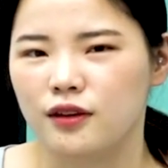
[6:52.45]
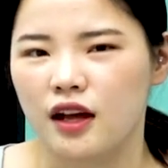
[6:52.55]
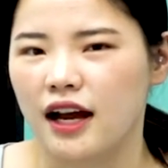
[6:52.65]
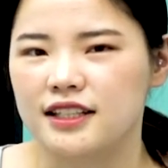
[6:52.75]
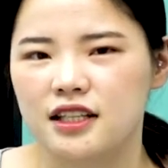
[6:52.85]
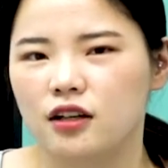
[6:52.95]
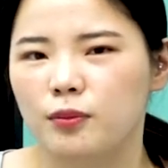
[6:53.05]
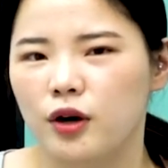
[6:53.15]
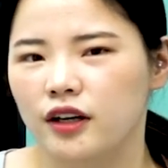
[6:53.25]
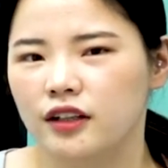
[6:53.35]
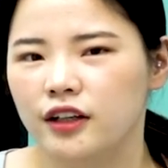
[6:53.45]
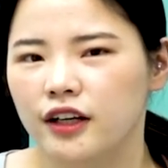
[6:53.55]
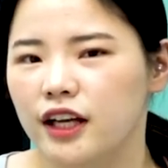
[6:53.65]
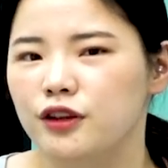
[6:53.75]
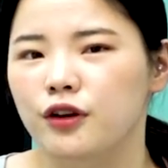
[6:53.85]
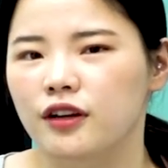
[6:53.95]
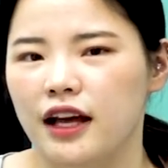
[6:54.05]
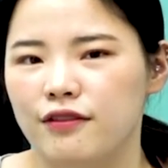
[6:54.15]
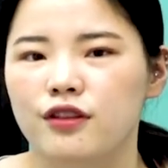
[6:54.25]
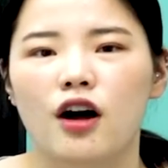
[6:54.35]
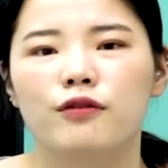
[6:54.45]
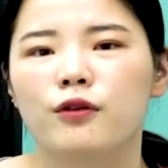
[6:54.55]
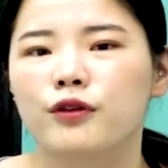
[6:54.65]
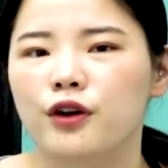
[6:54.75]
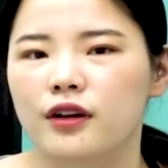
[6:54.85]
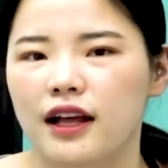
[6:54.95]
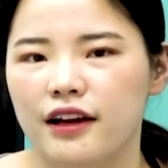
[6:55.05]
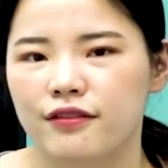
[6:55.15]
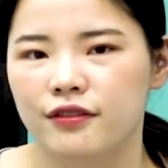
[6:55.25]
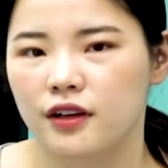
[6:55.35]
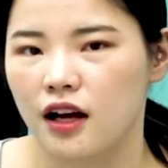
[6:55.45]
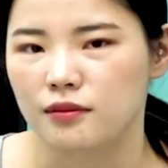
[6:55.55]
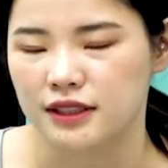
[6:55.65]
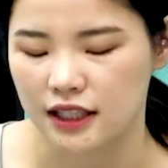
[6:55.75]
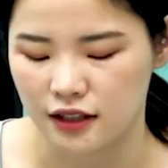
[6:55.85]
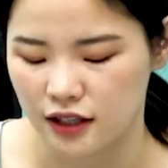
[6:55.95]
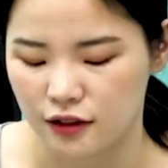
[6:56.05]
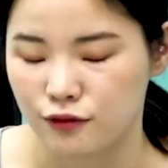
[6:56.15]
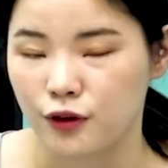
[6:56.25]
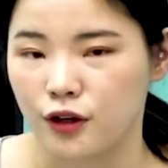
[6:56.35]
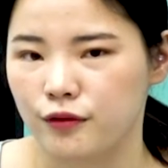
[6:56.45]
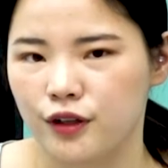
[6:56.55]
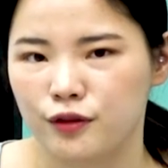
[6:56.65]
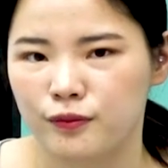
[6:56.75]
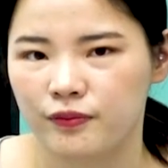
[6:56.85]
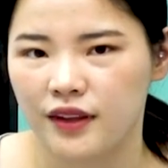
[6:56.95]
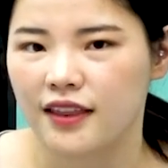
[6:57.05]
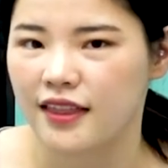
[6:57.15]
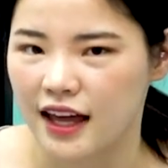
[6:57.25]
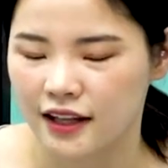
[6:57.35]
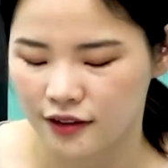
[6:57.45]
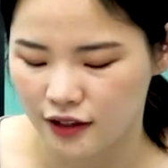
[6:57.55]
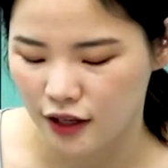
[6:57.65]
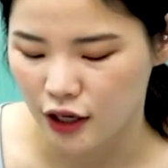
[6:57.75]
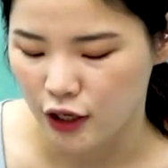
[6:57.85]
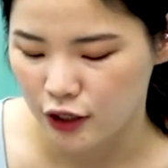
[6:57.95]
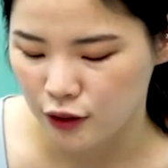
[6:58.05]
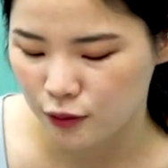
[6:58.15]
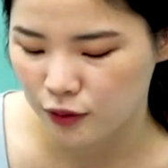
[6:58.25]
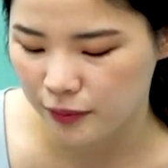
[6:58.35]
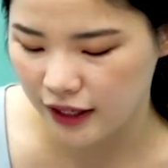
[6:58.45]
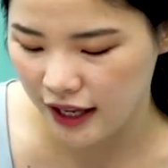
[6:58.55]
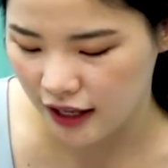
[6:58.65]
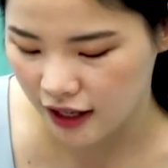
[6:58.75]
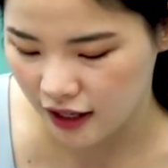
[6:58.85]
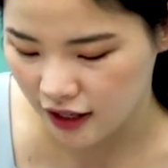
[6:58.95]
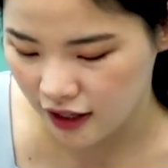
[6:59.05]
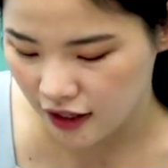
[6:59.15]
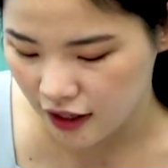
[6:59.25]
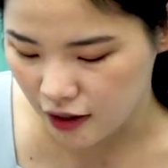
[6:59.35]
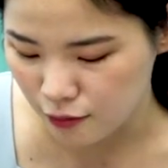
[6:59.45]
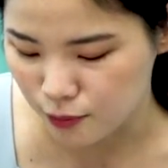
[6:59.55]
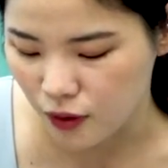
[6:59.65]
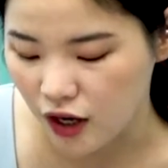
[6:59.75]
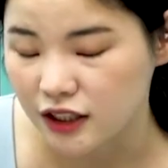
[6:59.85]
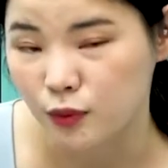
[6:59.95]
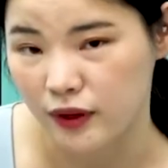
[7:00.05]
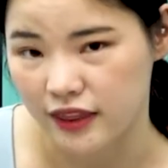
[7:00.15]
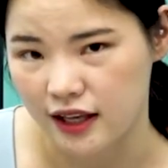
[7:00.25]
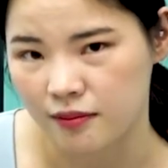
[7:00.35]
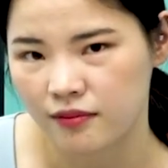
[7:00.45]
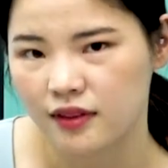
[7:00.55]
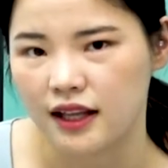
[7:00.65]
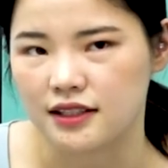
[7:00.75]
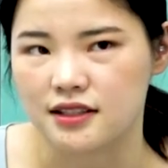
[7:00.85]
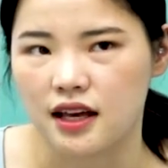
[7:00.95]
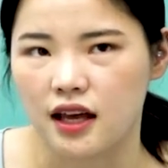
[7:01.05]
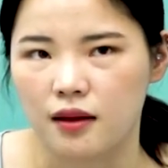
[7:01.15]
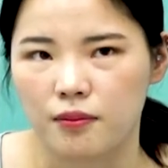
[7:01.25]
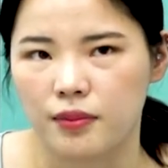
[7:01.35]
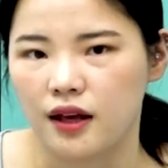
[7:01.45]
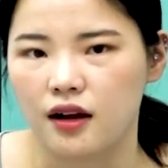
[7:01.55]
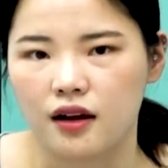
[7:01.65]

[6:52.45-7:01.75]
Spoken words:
ideal partner in your life, love of your life comes in front of you. Then you will be bond with him, let's say being a